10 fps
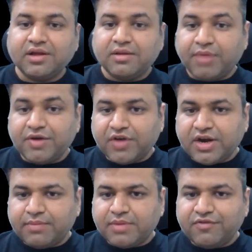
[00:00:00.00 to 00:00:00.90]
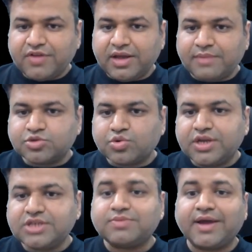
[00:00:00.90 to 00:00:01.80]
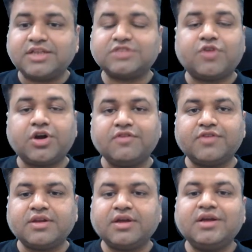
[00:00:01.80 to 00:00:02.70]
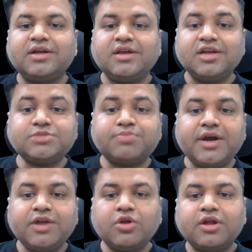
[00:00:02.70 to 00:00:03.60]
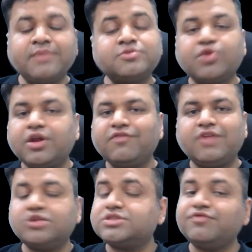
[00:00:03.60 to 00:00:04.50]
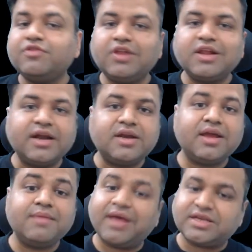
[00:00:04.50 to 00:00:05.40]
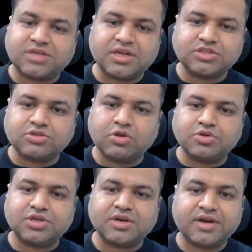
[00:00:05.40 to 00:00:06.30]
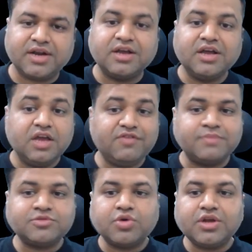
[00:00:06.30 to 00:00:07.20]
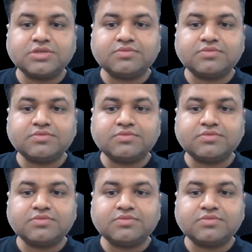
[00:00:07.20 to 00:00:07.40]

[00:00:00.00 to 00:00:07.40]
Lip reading: But what happened when M square is minus 41? This particular M square ki value, say we will get imaginary solution, right? If M square is